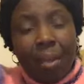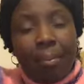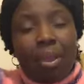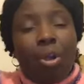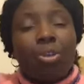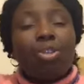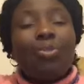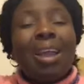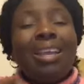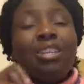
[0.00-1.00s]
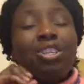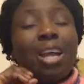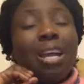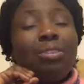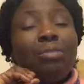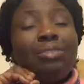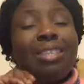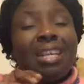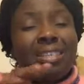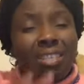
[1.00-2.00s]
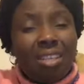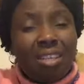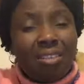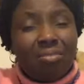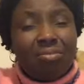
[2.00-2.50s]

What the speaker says: Because you are a child of destiny.